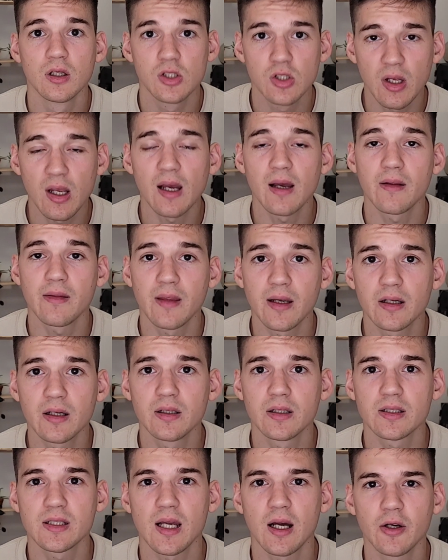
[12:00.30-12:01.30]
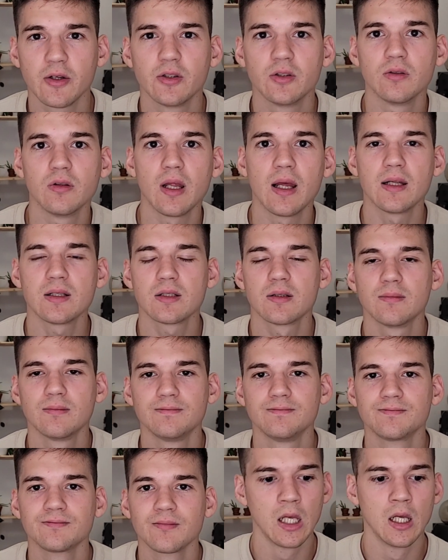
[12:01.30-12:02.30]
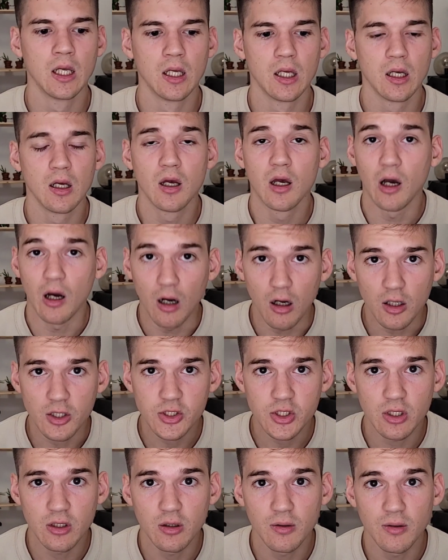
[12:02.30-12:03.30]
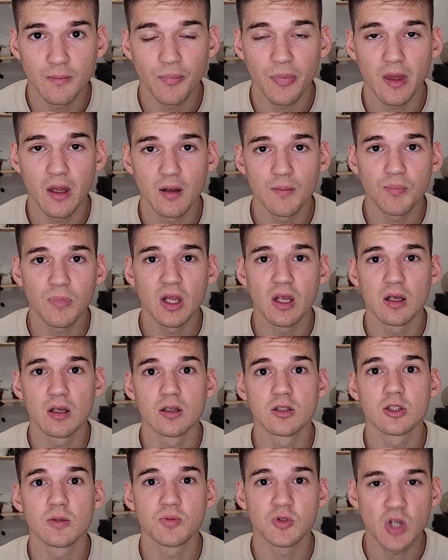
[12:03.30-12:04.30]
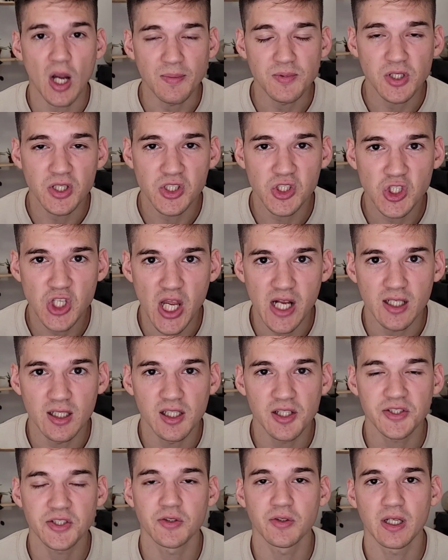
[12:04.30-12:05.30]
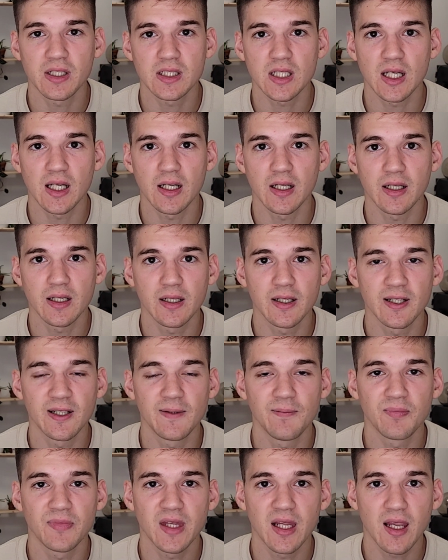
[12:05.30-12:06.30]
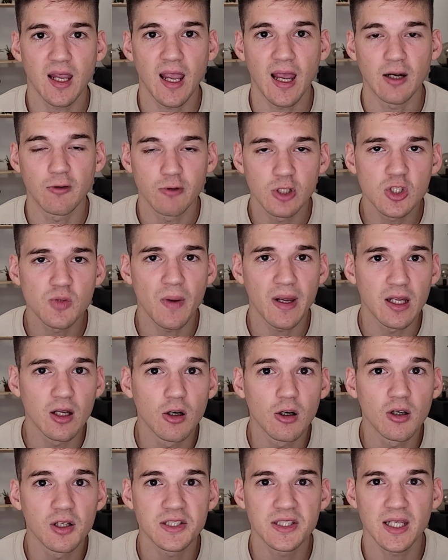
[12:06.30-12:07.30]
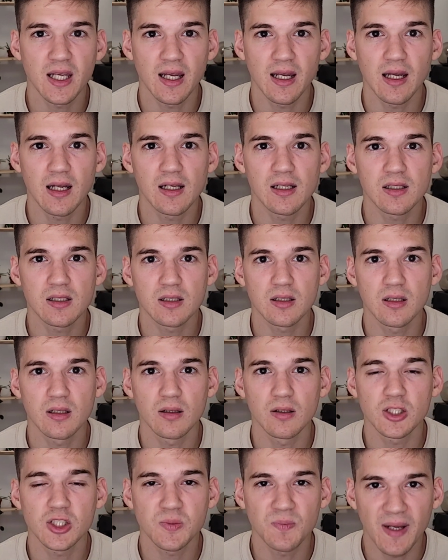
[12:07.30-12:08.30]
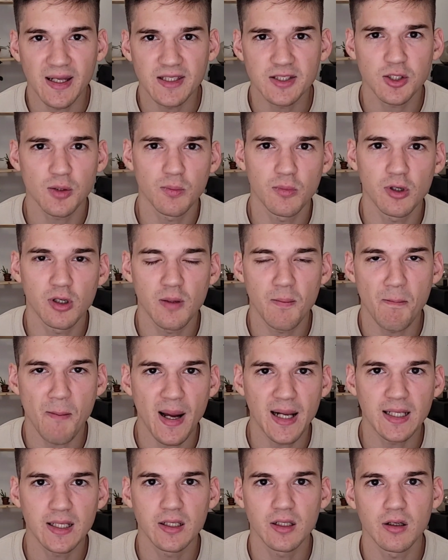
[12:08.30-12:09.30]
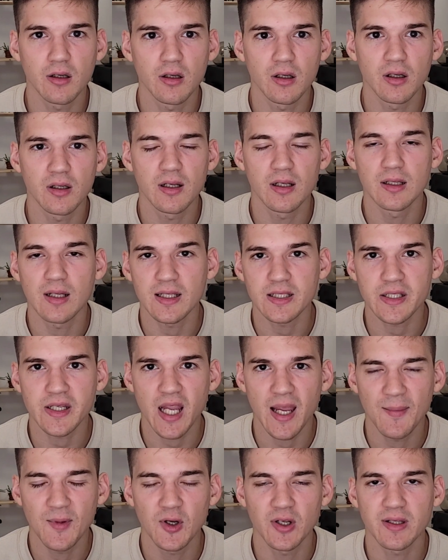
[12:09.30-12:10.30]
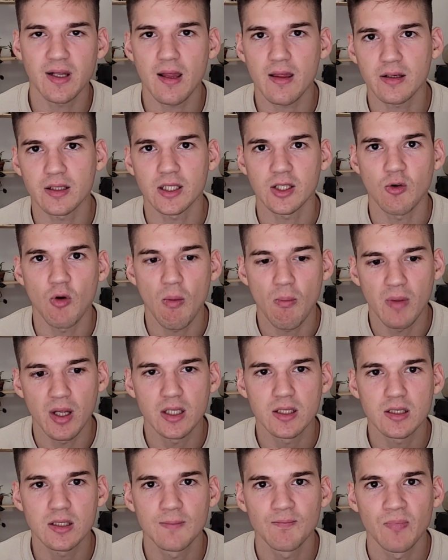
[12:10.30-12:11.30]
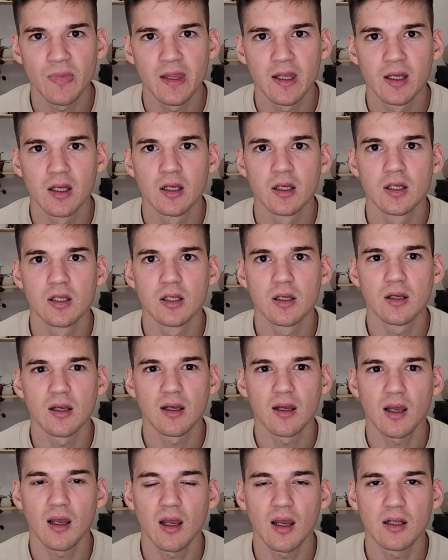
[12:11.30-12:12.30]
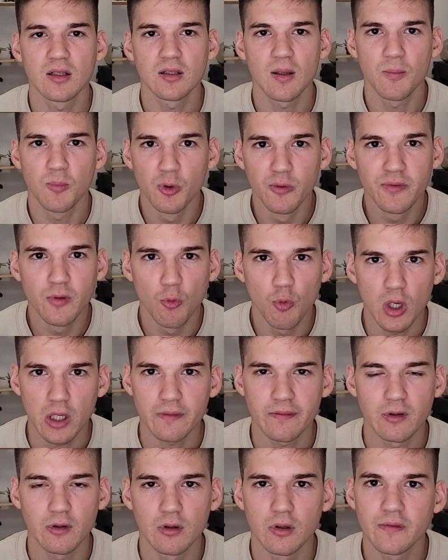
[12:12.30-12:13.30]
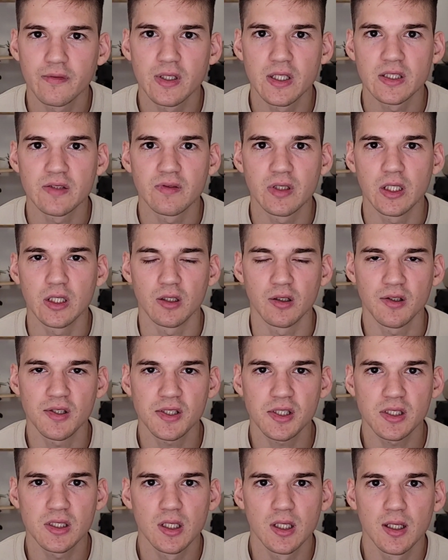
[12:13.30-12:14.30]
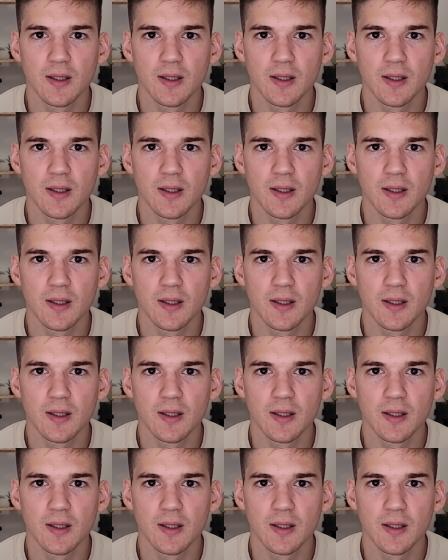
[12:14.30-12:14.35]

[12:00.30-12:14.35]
So yeah, there is how you do that. Also, subscribe to this channel so that I can reach my goals and spend some more money on nicer camera and other equipment and improve the workflow of these videos.